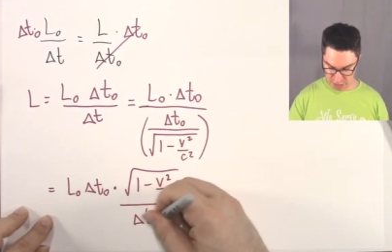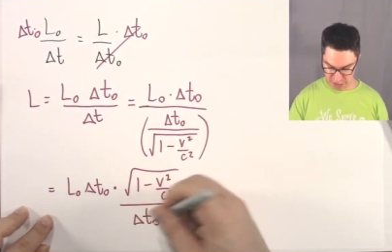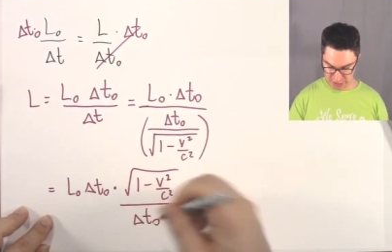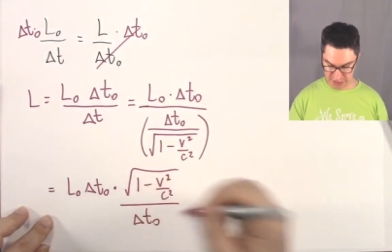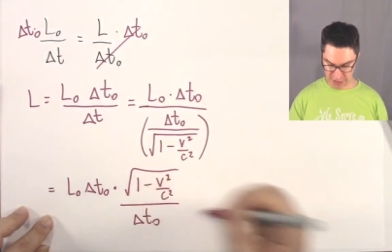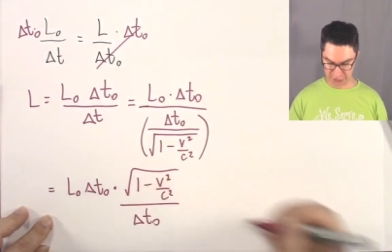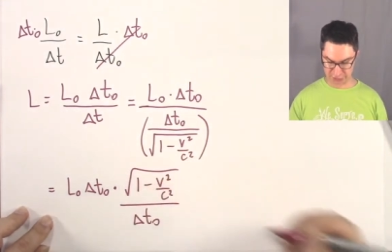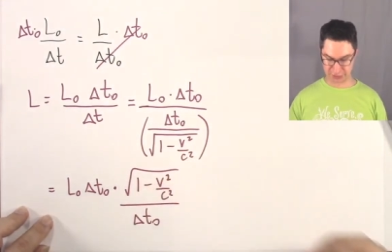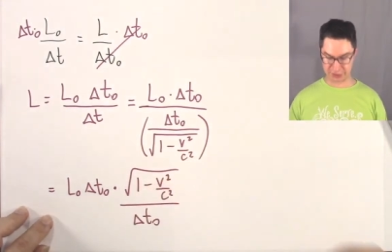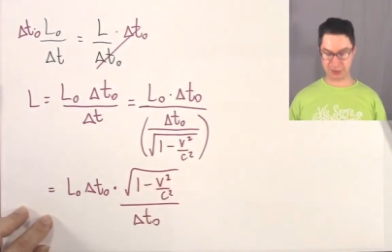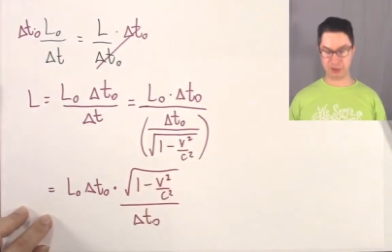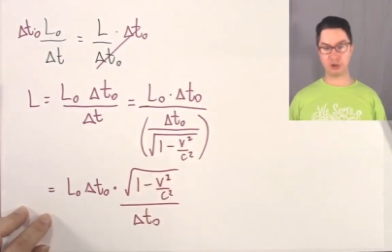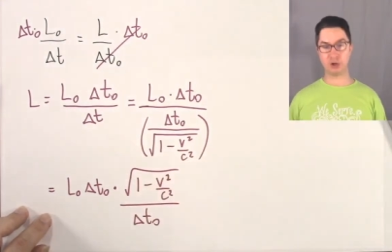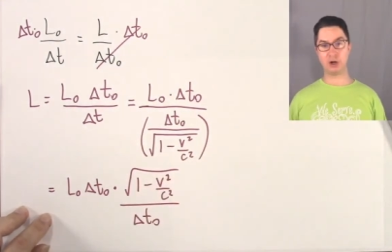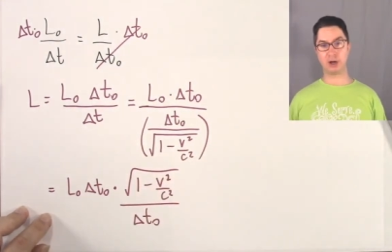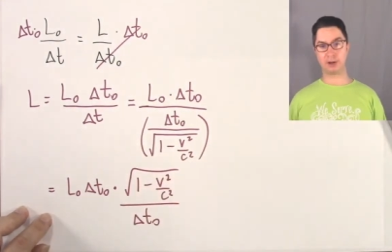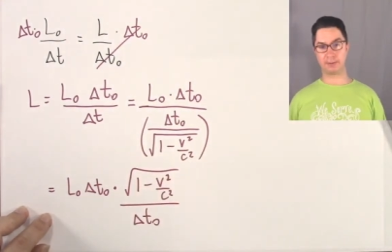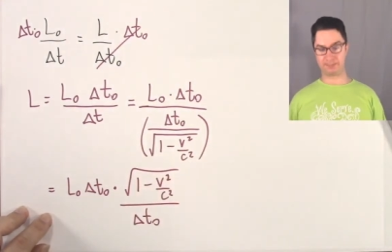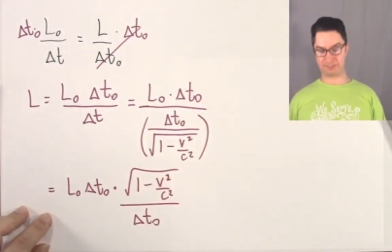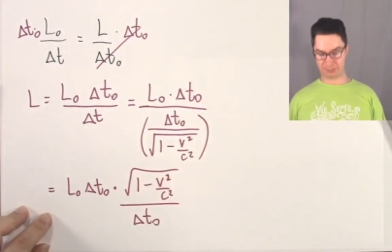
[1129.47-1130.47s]
delta T
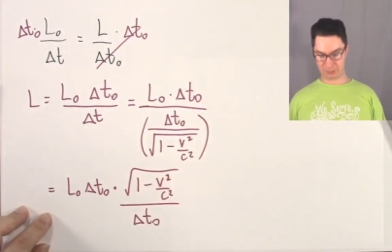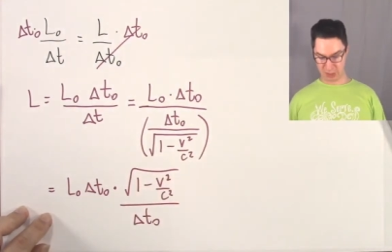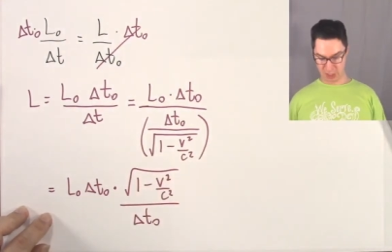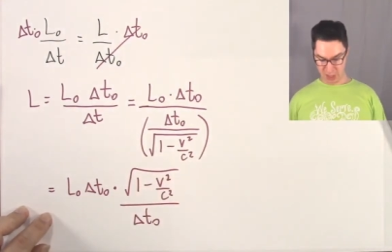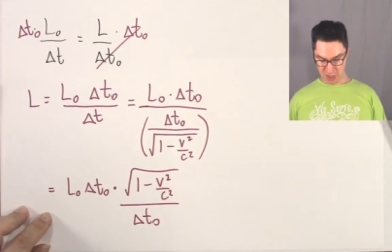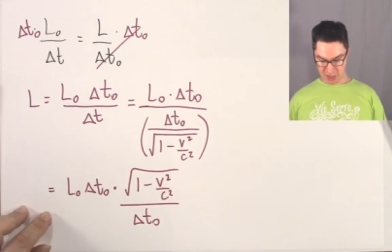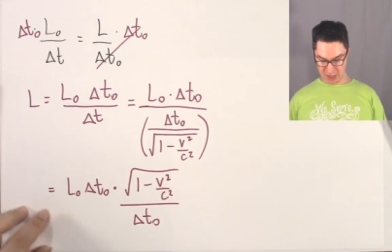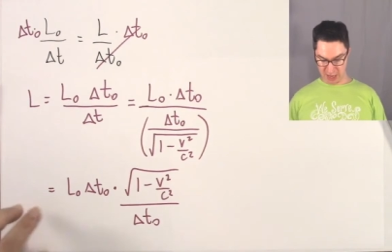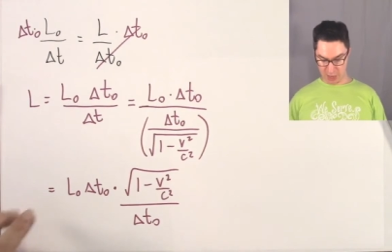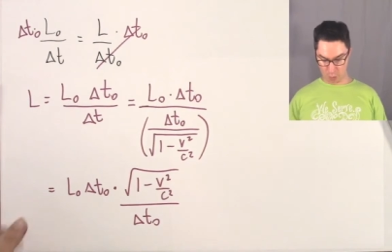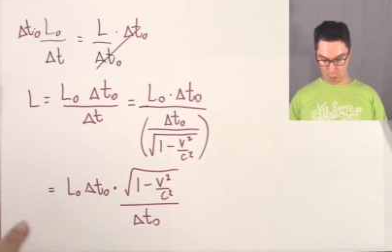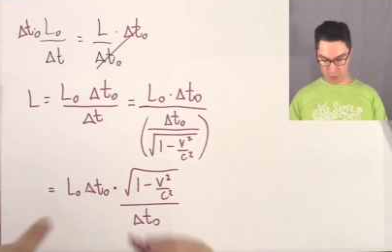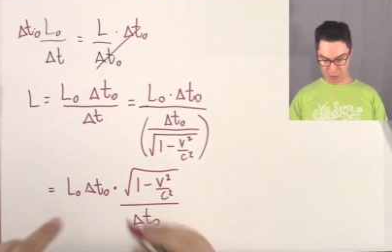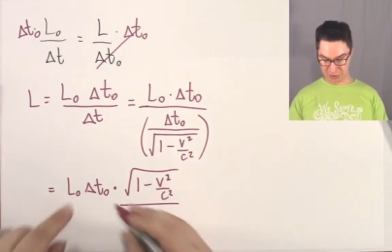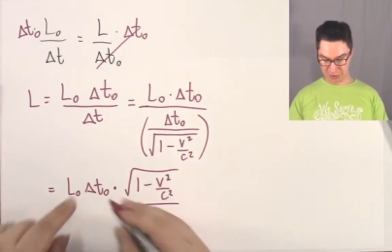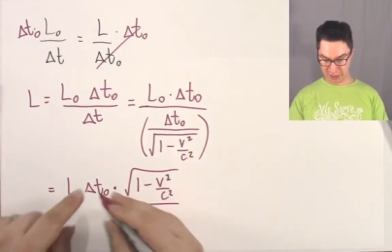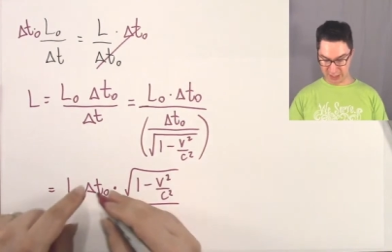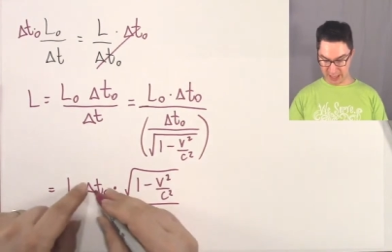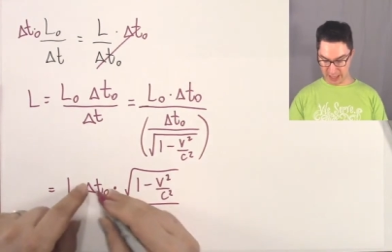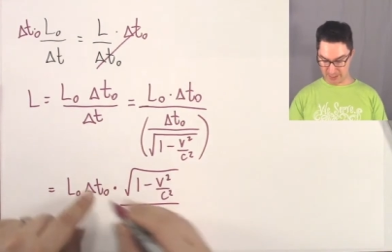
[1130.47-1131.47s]
naught. Now what's
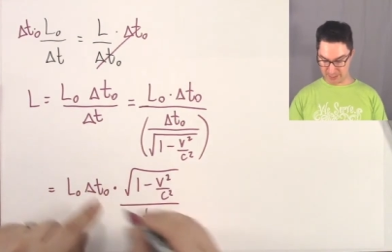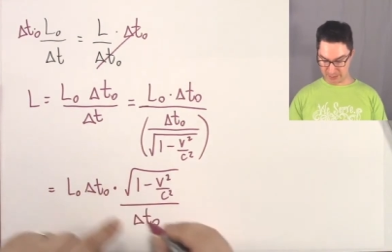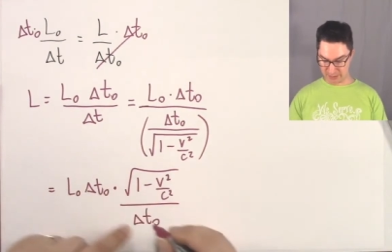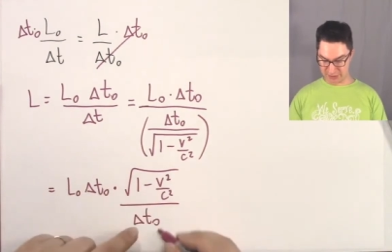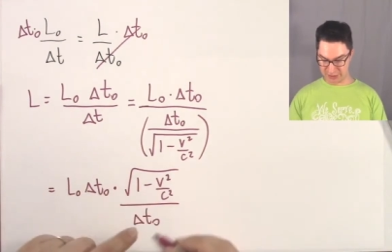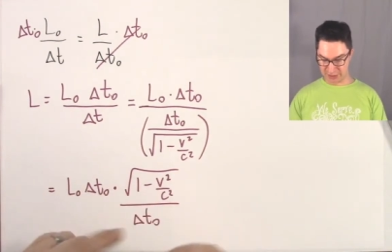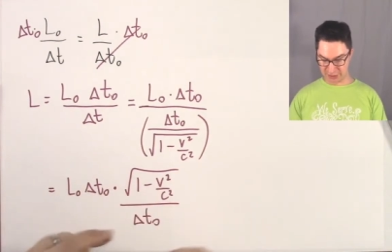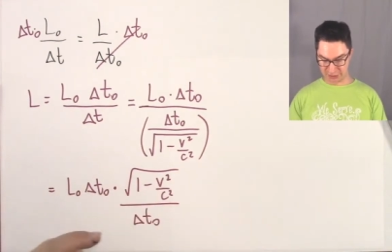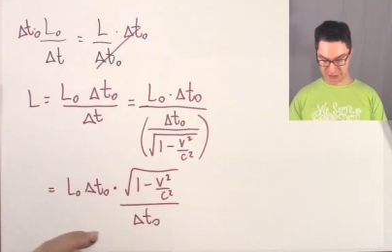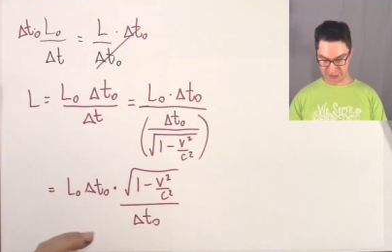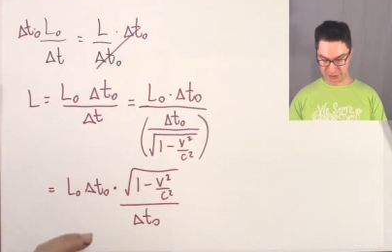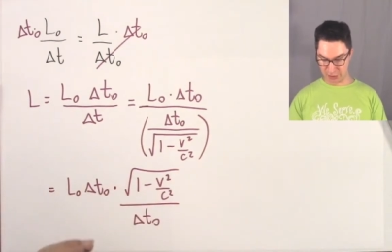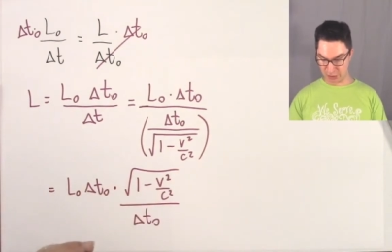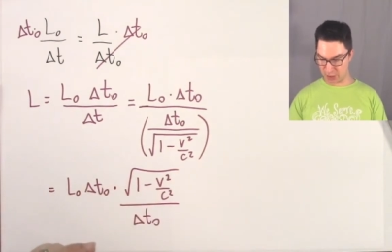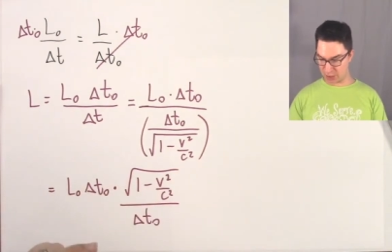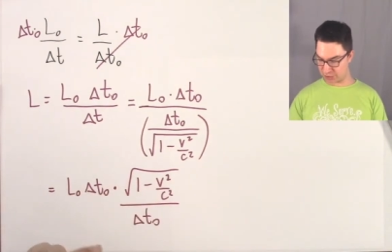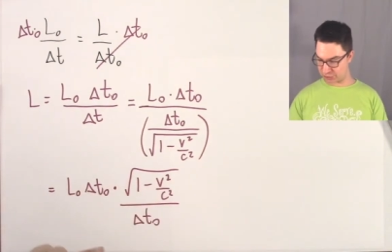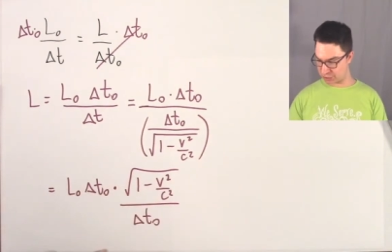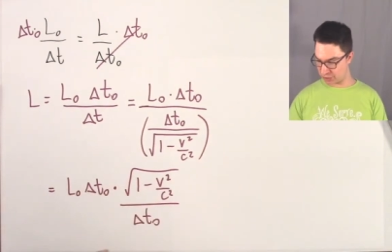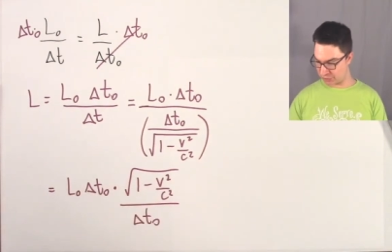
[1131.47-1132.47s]
going to happen to these delta T
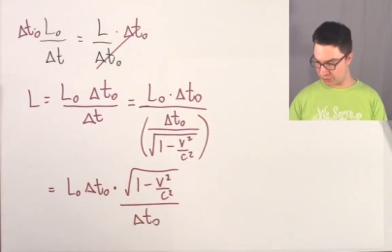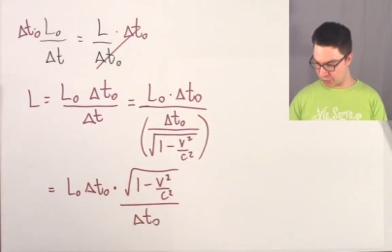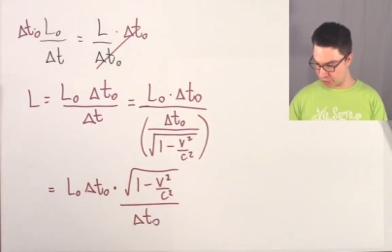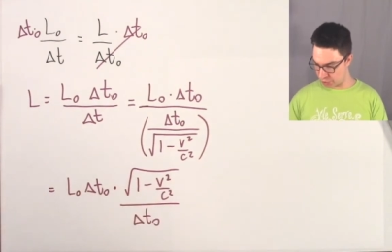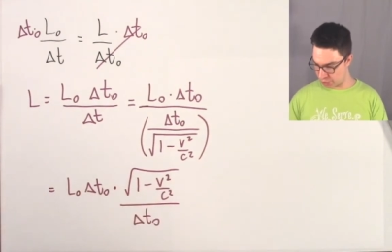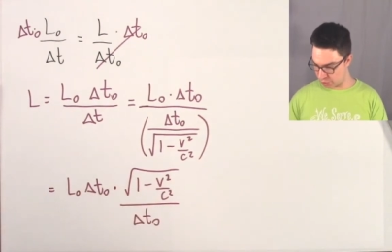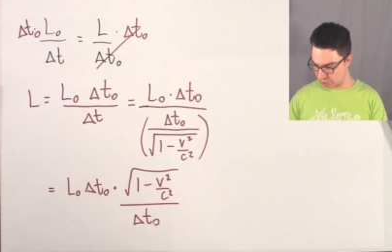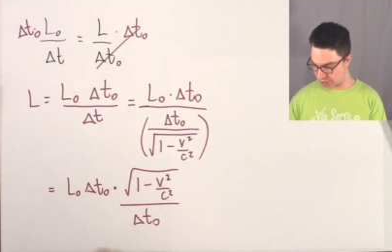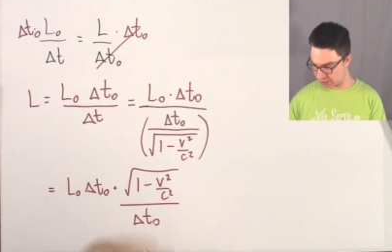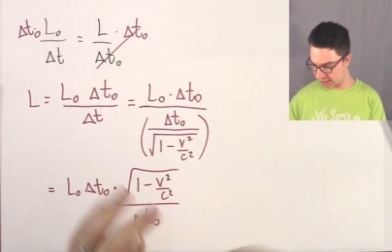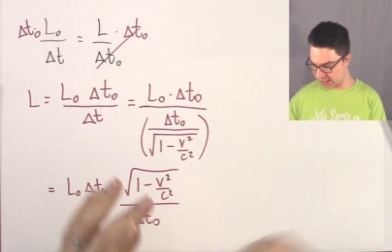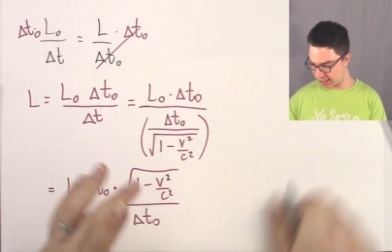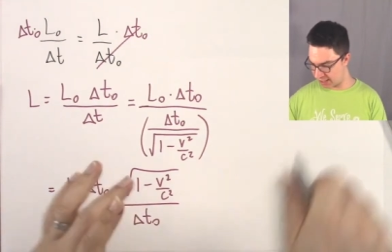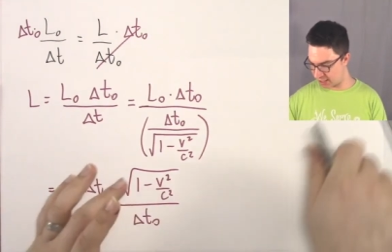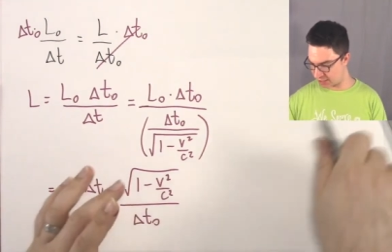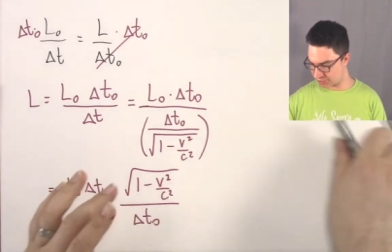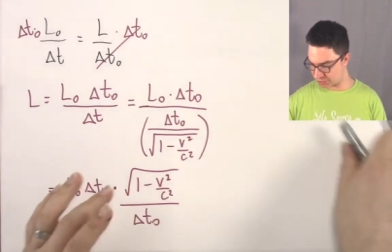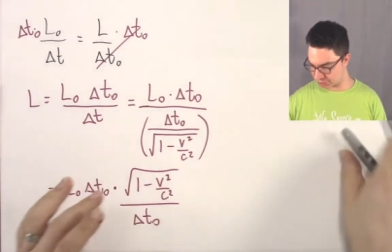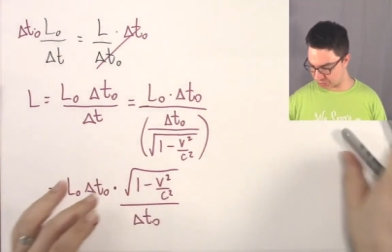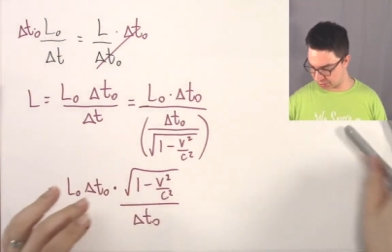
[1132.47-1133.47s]
naughts? They're going to
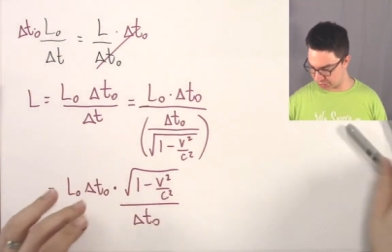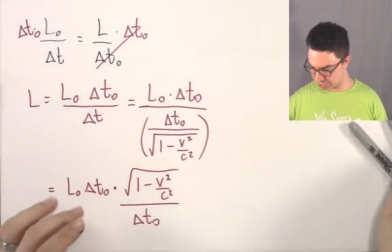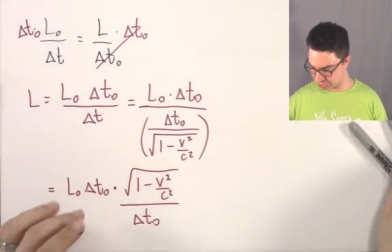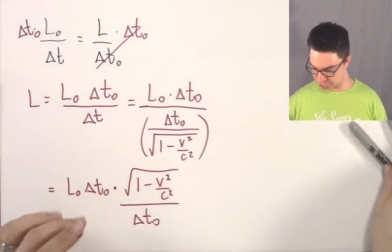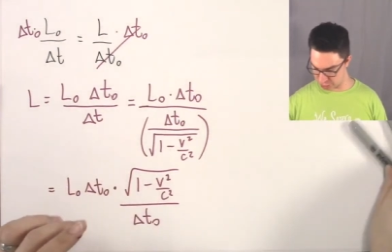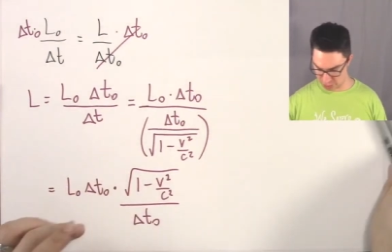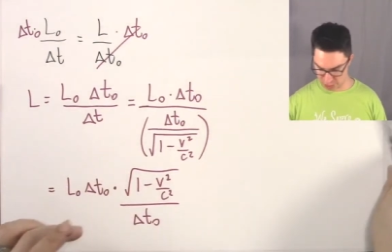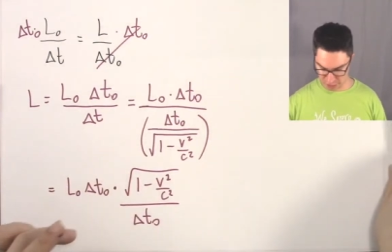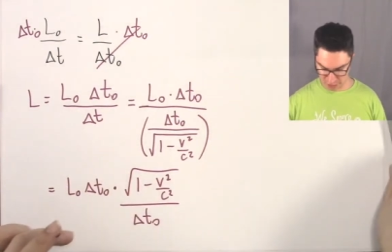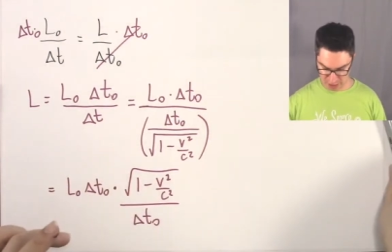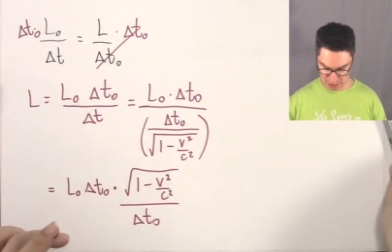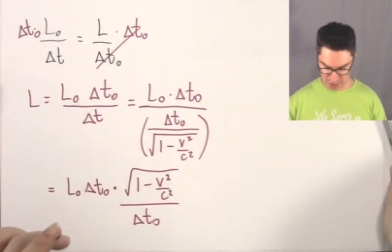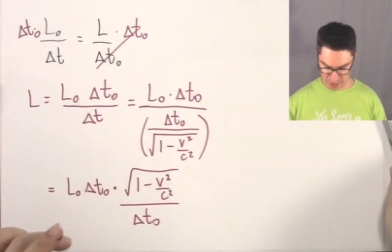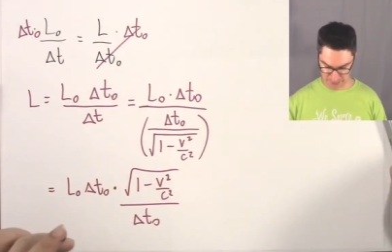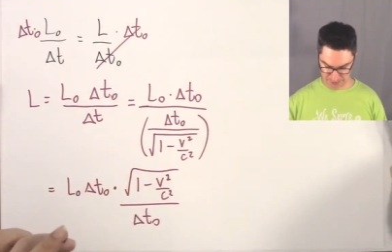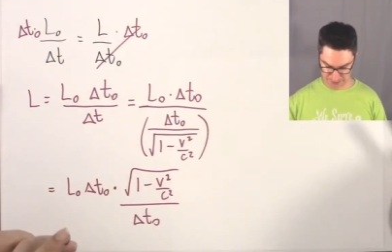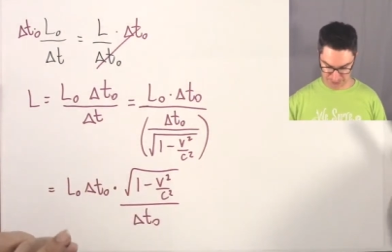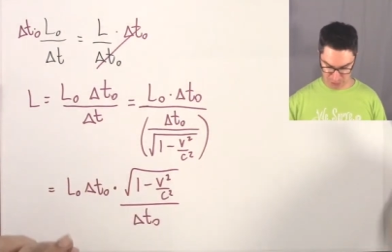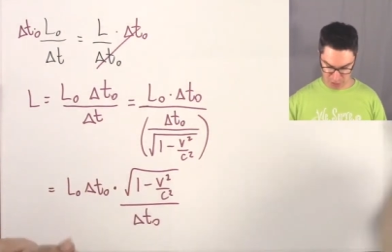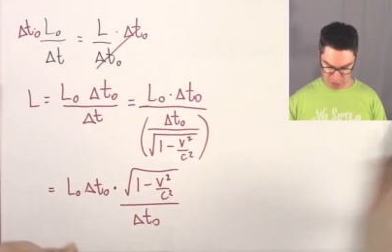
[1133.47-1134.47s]
cancel each other out.